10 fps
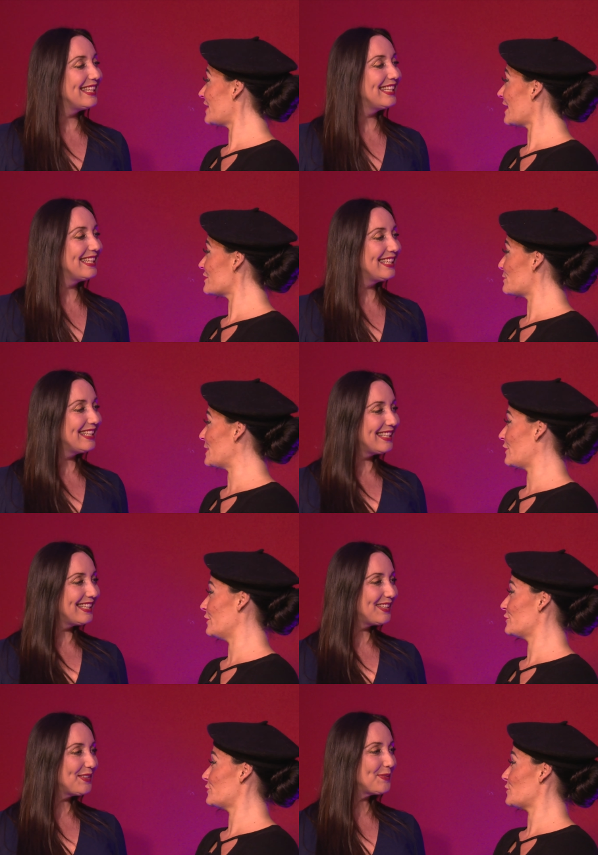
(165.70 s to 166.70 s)
Speaker 1: dance
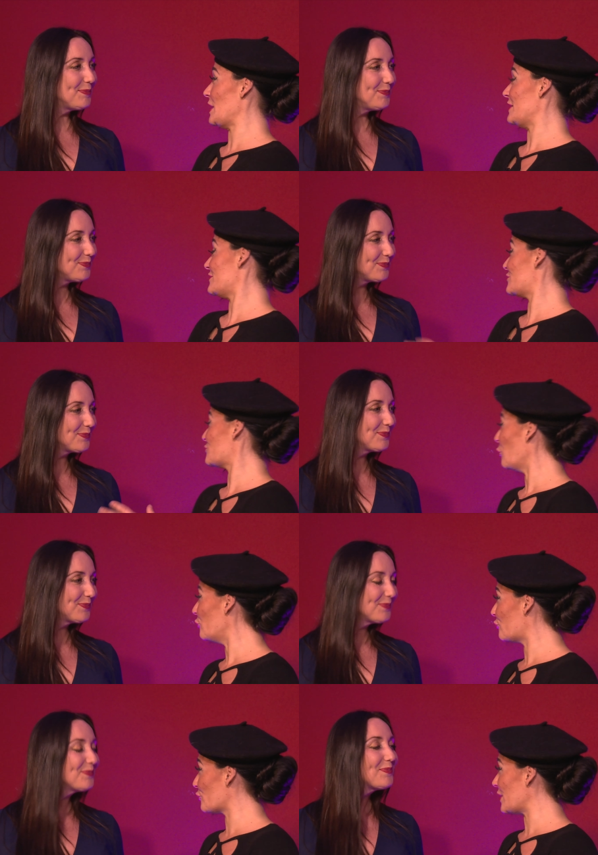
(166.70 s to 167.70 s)
because it's so
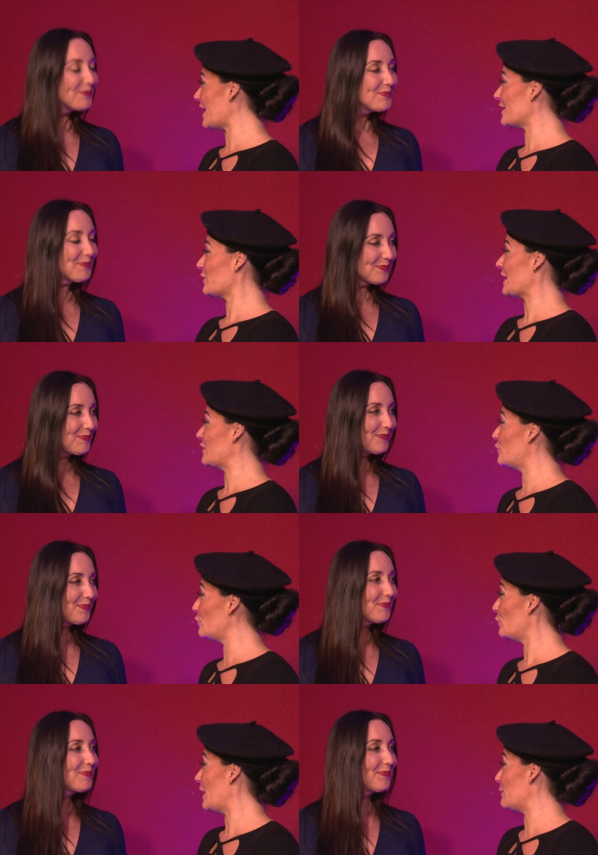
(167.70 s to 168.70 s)
free and you can
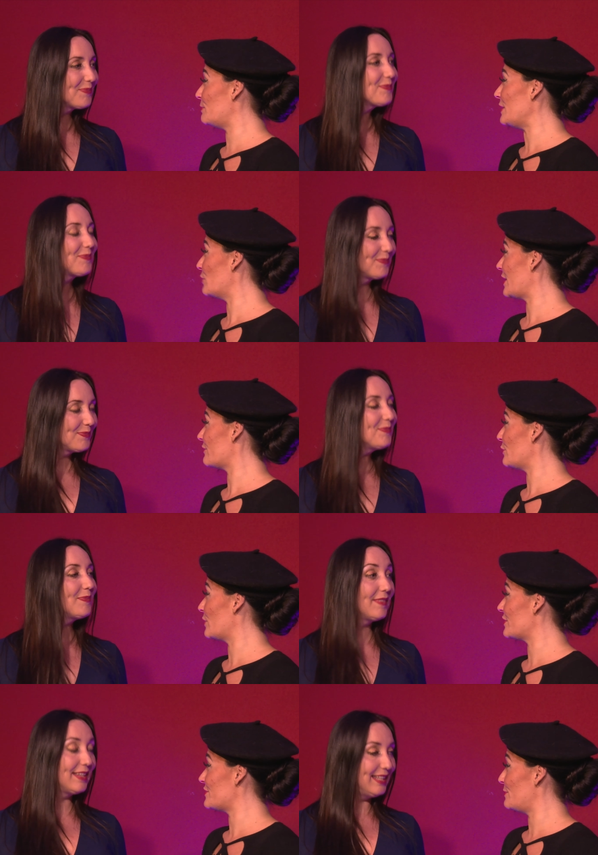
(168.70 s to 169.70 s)
do and be whatever you want
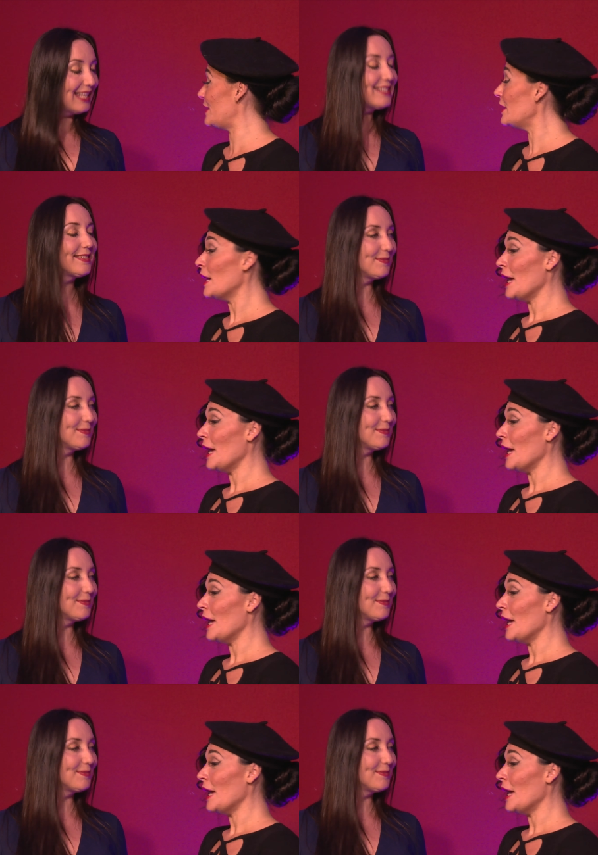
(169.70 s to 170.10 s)
it to be. Mm.